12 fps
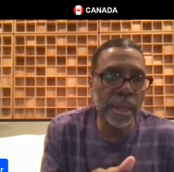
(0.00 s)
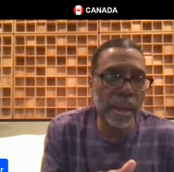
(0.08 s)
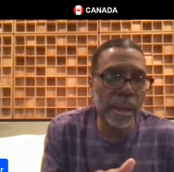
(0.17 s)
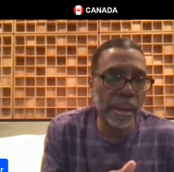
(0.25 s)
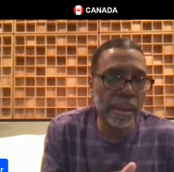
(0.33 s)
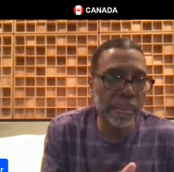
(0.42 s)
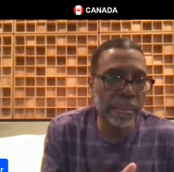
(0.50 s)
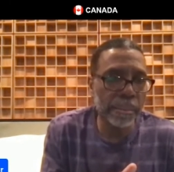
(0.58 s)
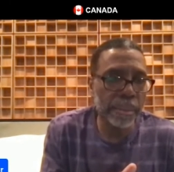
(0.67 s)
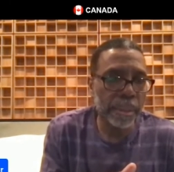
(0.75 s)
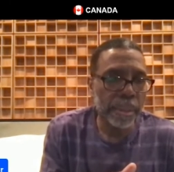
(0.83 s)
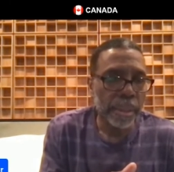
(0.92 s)
and calm
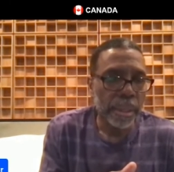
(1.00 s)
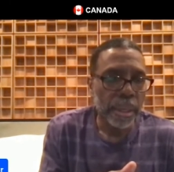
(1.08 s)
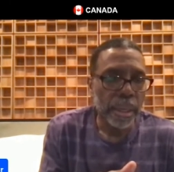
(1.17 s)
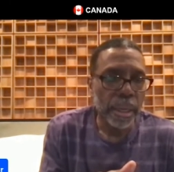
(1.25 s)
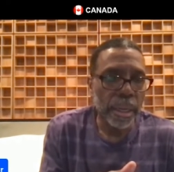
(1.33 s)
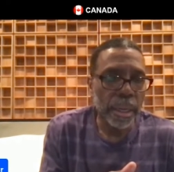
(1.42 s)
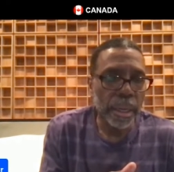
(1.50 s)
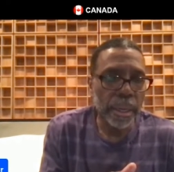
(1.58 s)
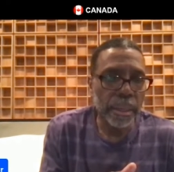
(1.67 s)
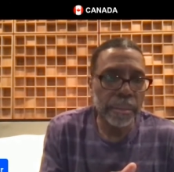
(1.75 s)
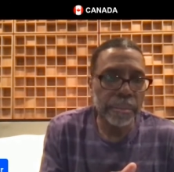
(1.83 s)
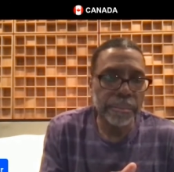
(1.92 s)

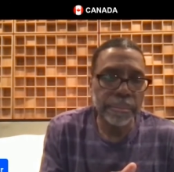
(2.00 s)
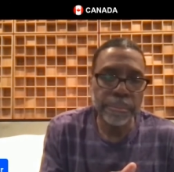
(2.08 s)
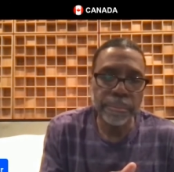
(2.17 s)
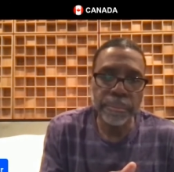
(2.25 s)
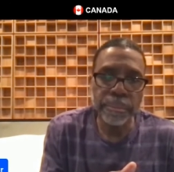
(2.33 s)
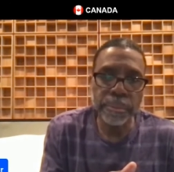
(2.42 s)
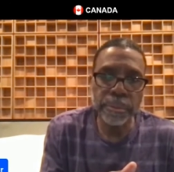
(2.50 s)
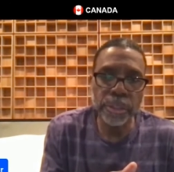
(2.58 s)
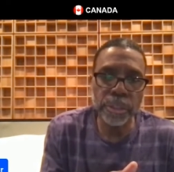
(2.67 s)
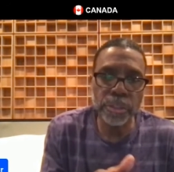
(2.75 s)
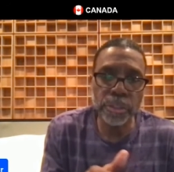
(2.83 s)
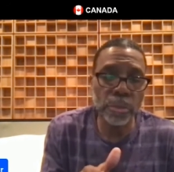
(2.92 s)
uh,
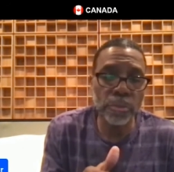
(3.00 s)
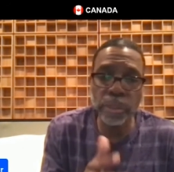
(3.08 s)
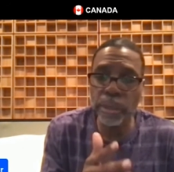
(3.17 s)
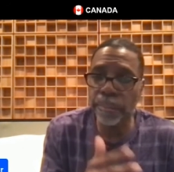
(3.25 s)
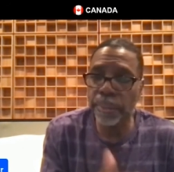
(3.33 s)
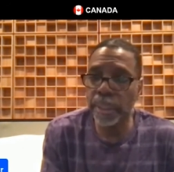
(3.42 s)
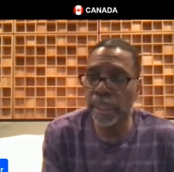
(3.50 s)
just shows up,